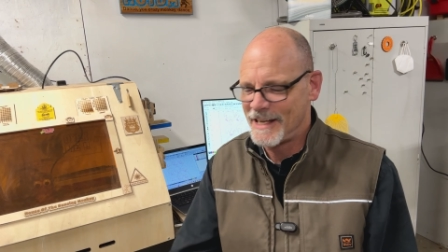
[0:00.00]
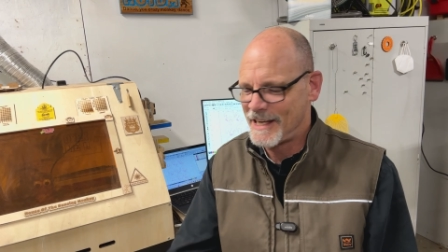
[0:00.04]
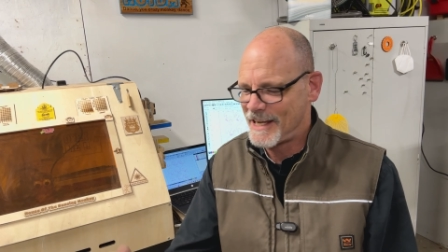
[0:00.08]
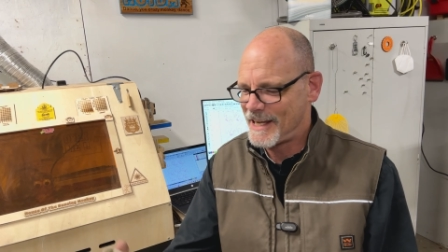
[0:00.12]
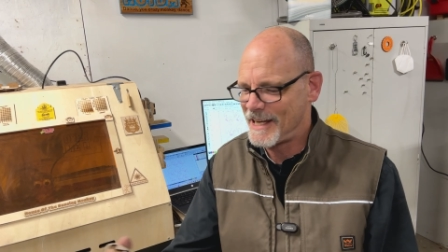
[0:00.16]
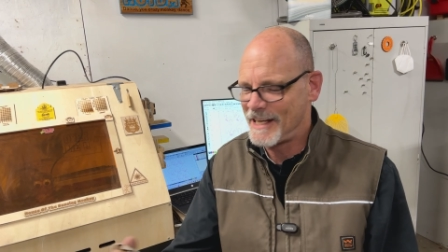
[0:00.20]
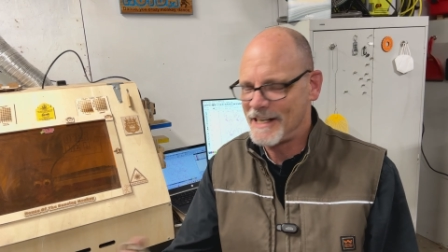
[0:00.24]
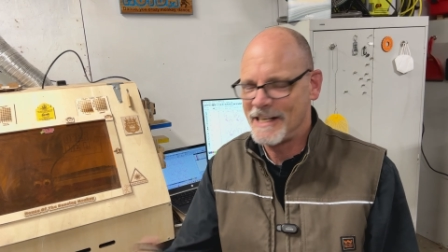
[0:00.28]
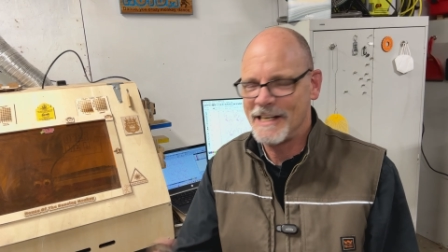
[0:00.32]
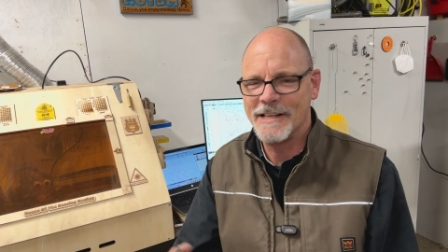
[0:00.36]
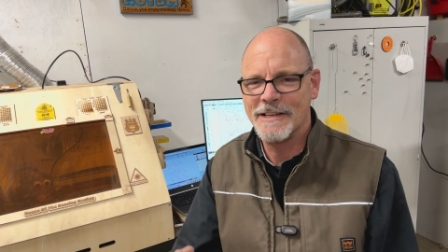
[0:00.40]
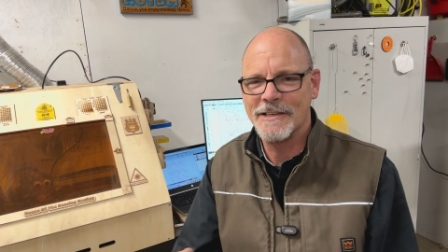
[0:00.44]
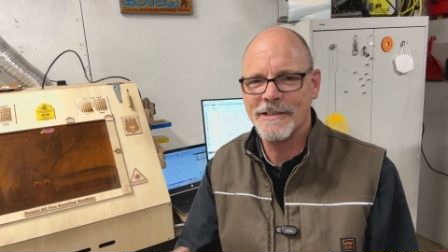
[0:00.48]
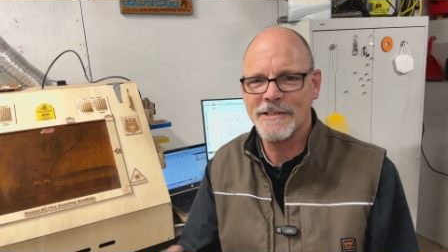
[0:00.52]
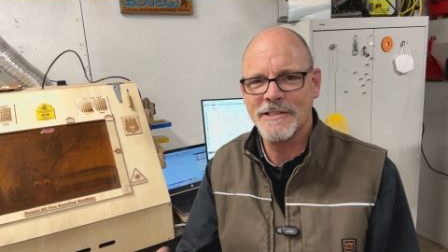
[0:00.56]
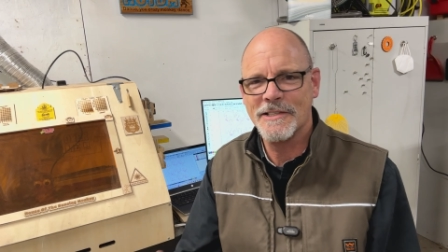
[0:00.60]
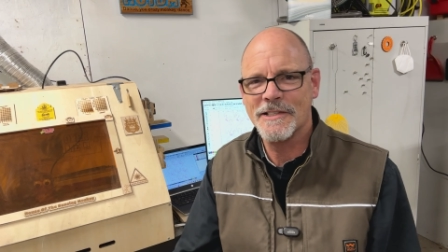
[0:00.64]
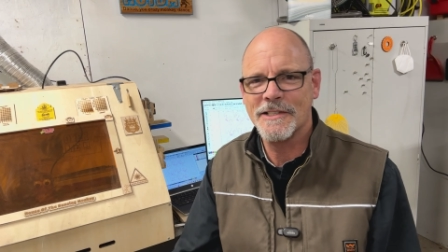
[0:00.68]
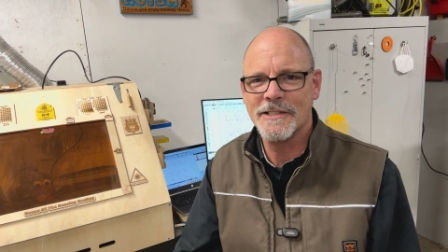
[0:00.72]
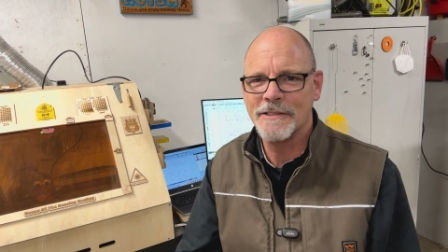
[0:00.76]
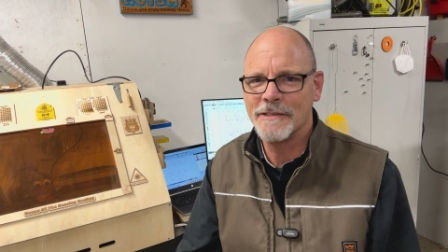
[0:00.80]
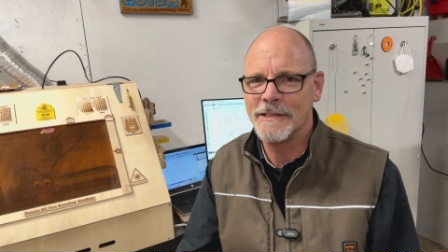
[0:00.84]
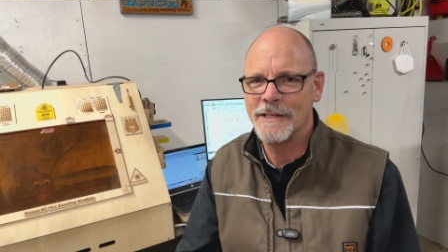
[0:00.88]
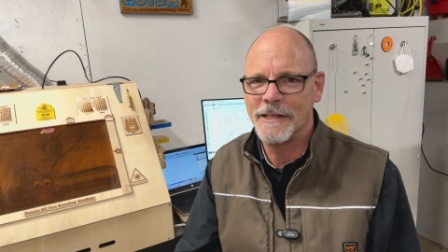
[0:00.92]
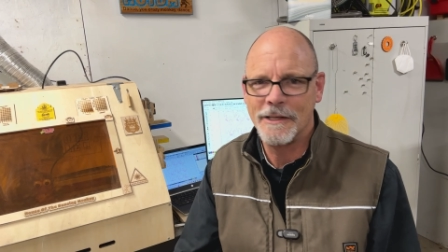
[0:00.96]
And
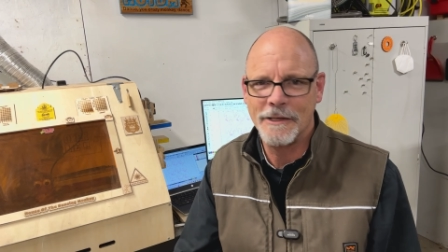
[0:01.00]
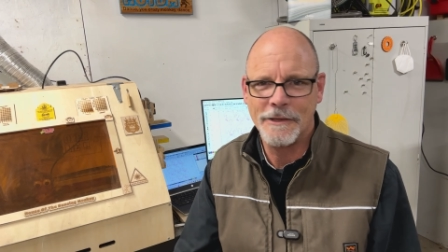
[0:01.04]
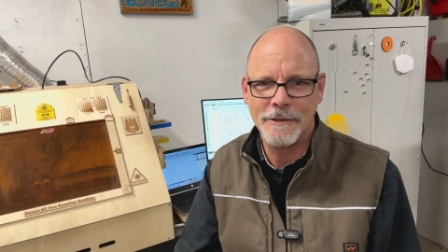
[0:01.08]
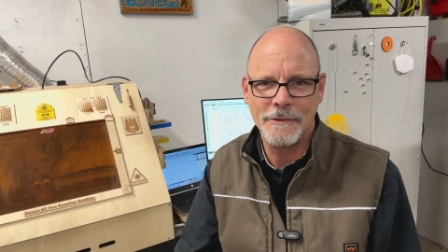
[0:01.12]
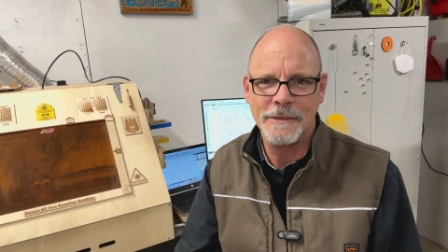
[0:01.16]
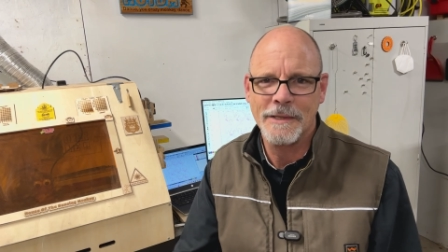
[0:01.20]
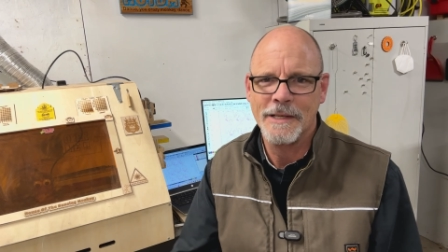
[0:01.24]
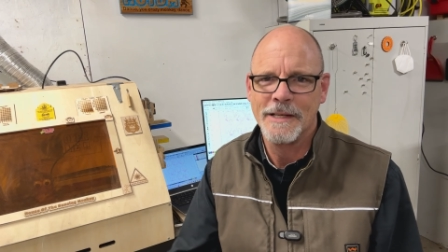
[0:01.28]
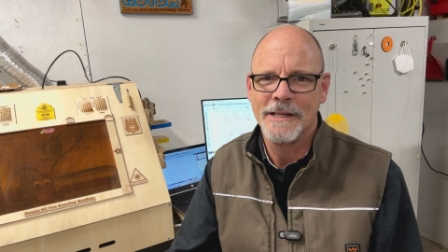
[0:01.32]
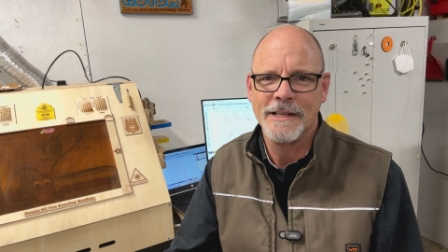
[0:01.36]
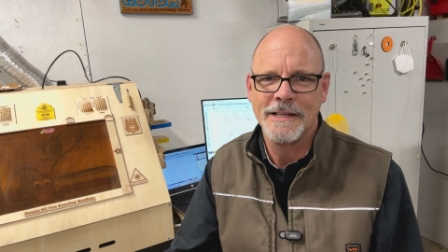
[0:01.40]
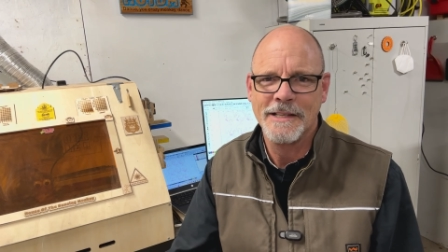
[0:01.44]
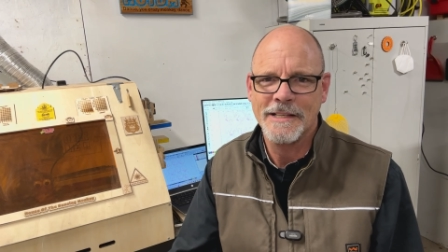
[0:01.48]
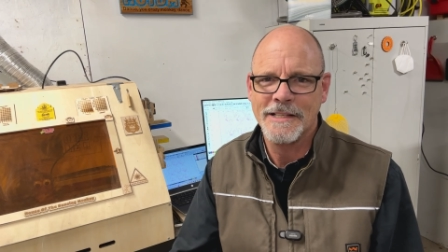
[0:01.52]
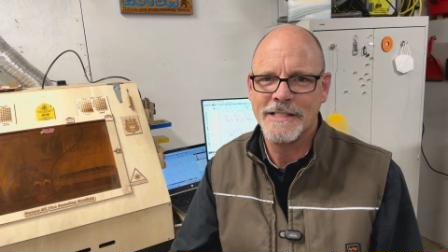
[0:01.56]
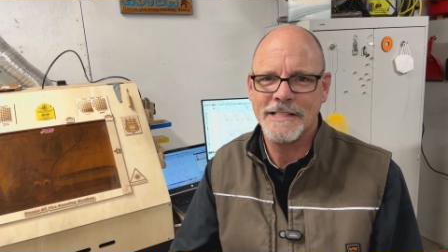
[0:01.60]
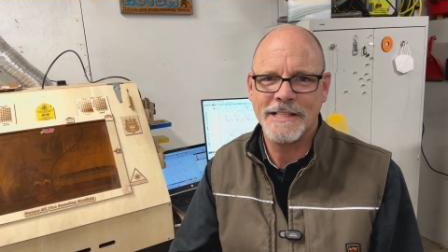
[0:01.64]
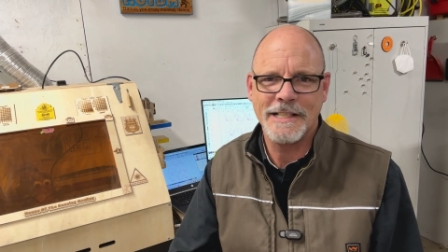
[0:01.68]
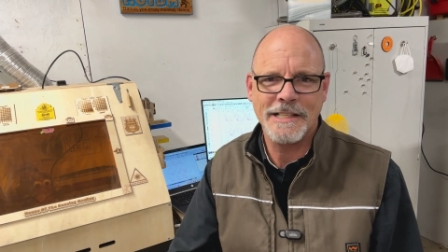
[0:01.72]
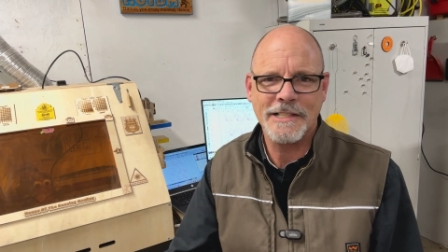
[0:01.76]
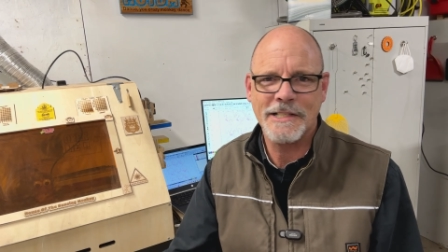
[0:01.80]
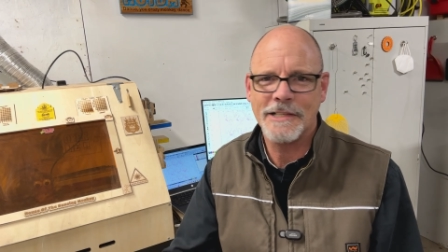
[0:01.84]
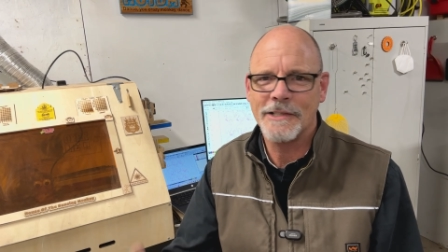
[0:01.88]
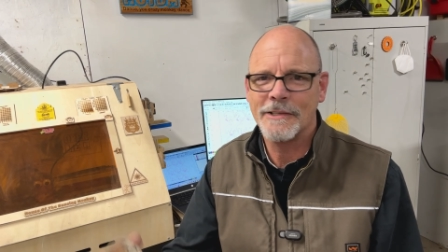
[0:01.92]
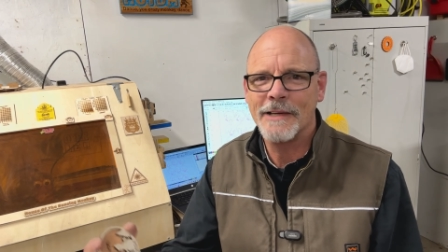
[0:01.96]
here's, you know,
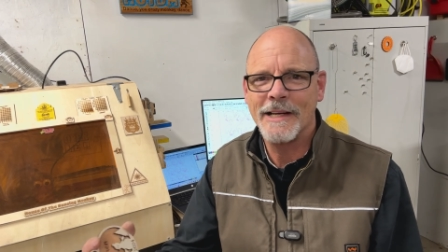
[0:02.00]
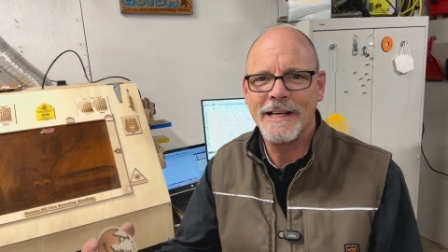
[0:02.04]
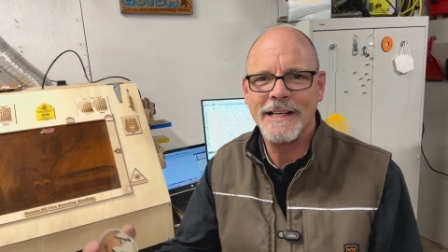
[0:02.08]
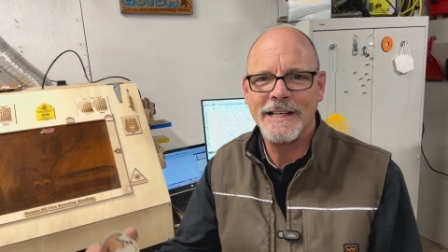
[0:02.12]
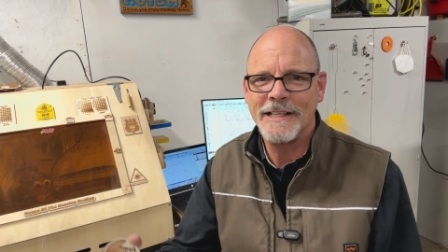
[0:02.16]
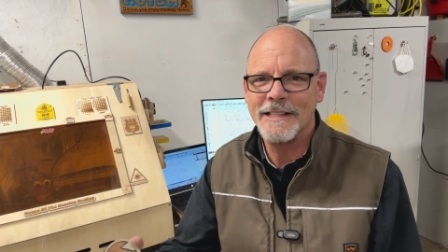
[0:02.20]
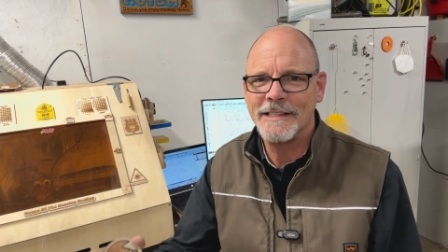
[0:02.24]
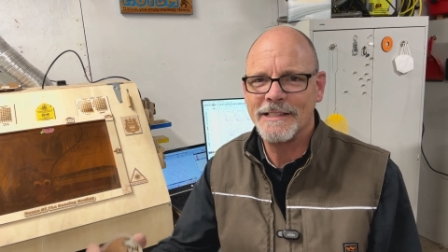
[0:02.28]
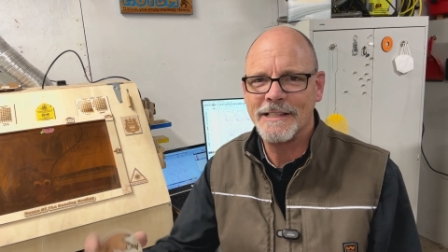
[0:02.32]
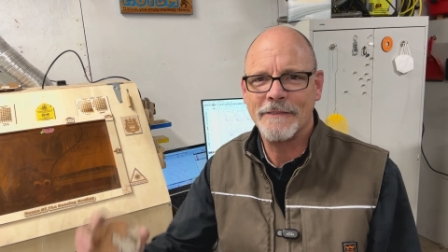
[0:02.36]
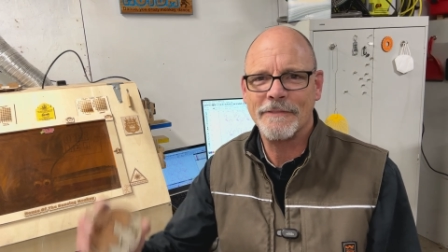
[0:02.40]
6 or 8